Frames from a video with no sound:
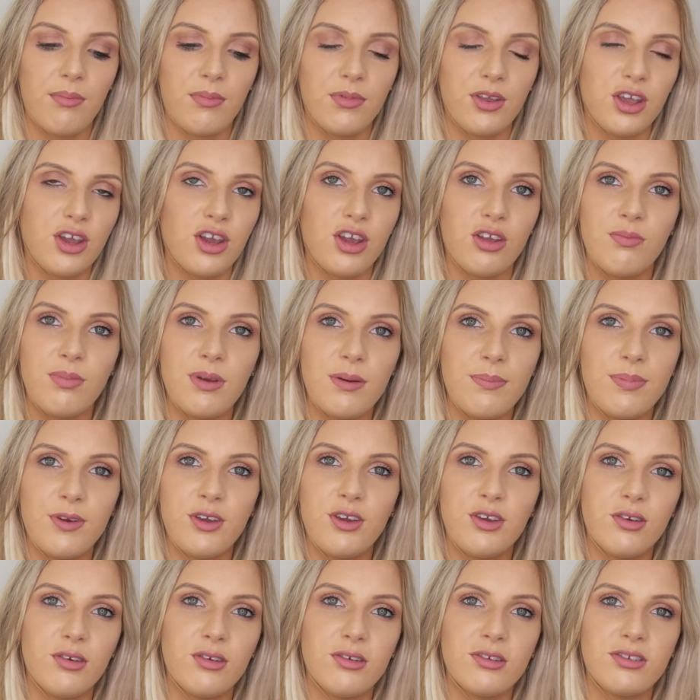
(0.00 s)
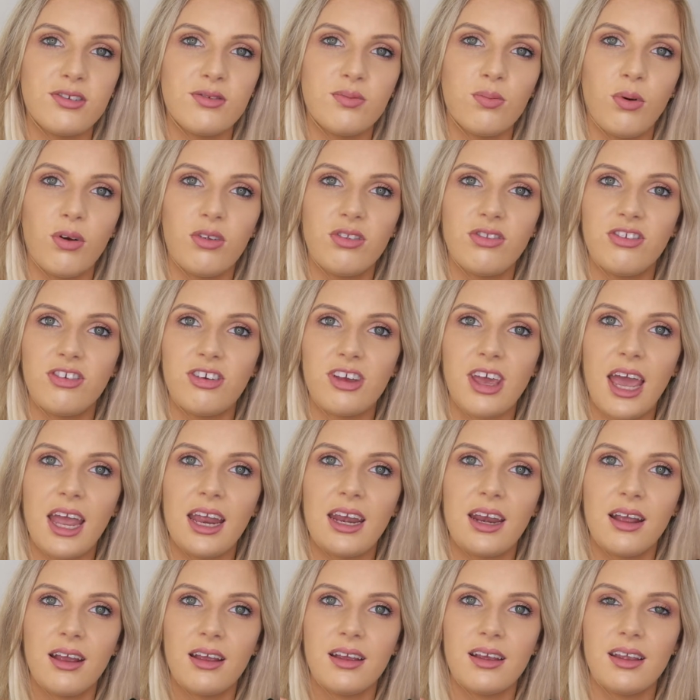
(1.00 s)
you could maybe use one to
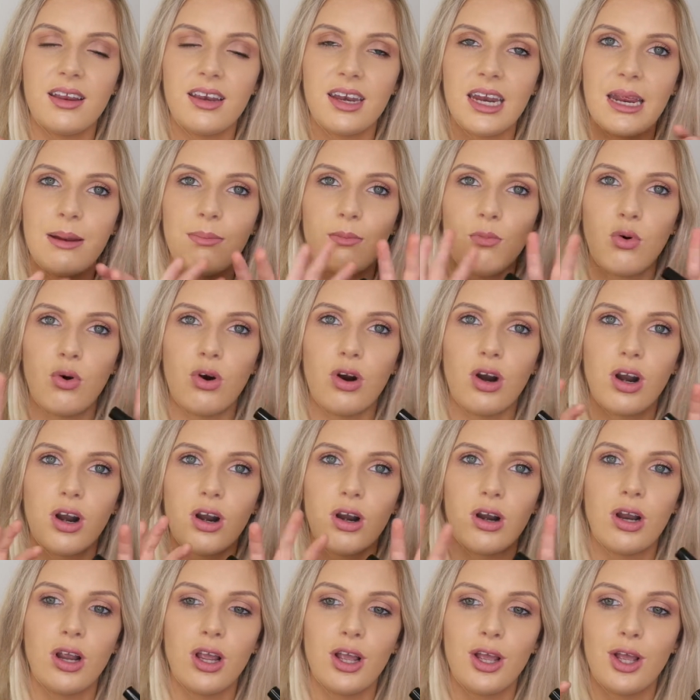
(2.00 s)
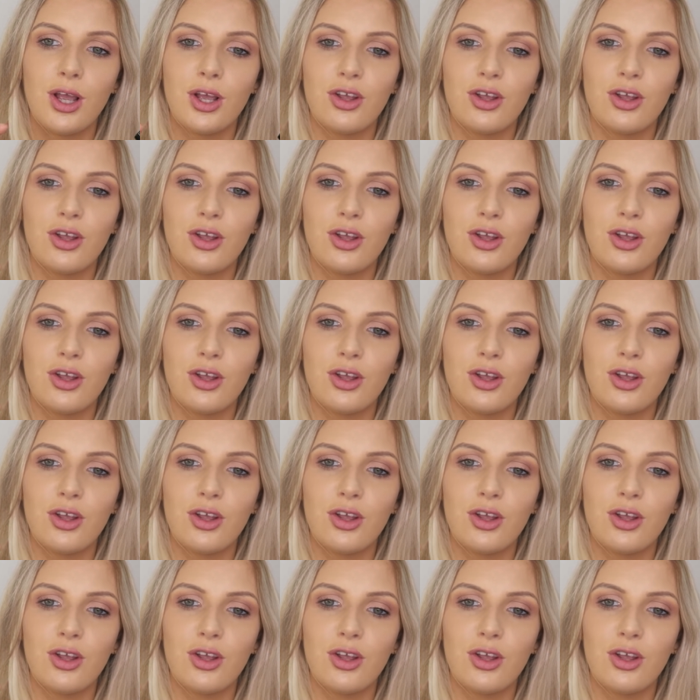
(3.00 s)
kind of create more